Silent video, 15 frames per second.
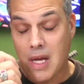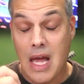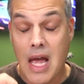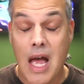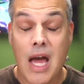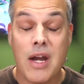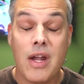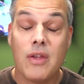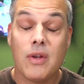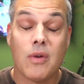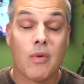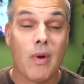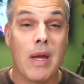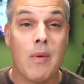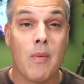another
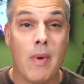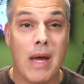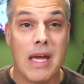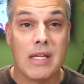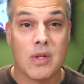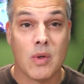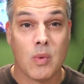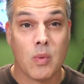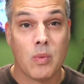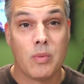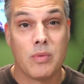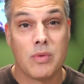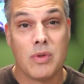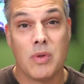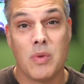great way to
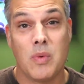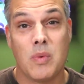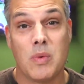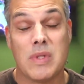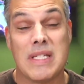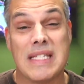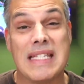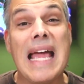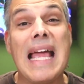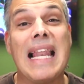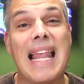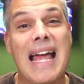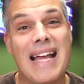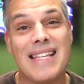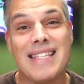say
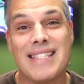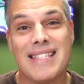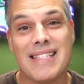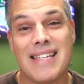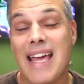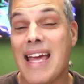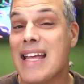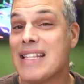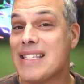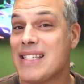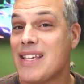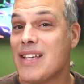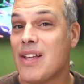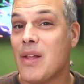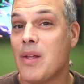less and
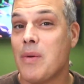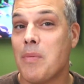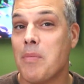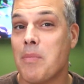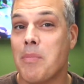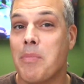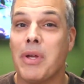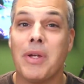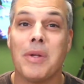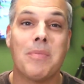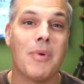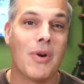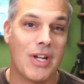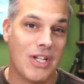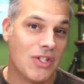still build
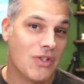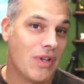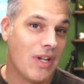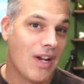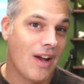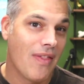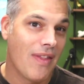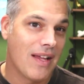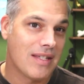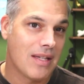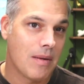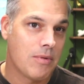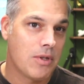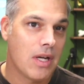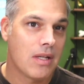more intrigue on that
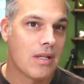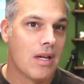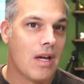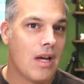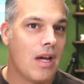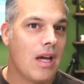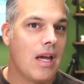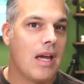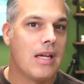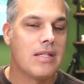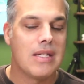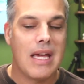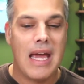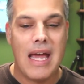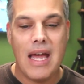subject is
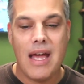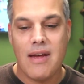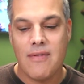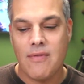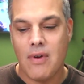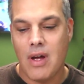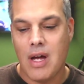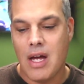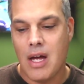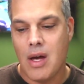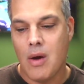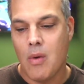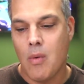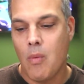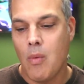to have
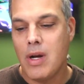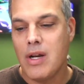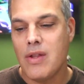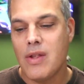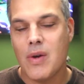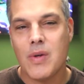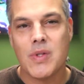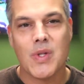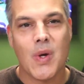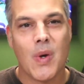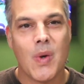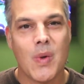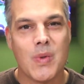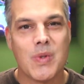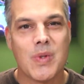one of those
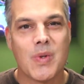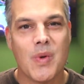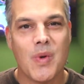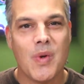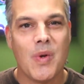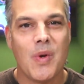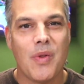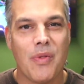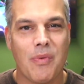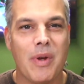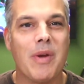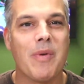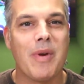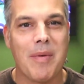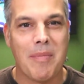old school
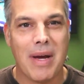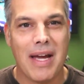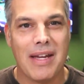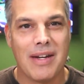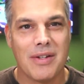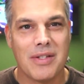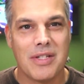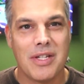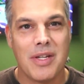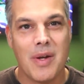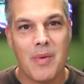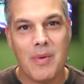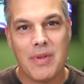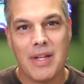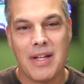3-ring binders,
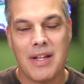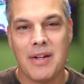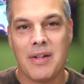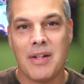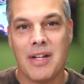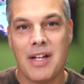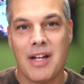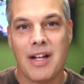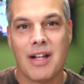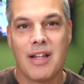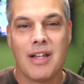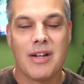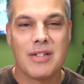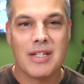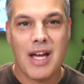with the little
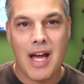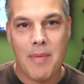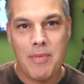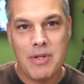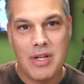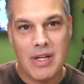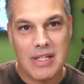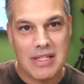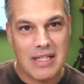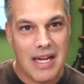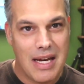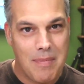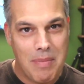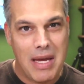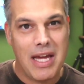clear top and you could
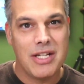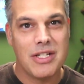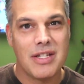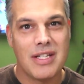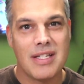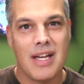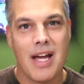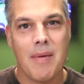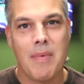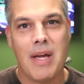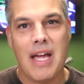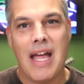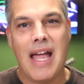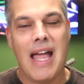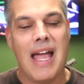slide a page in the top.
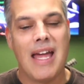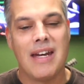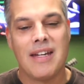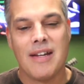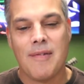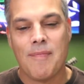And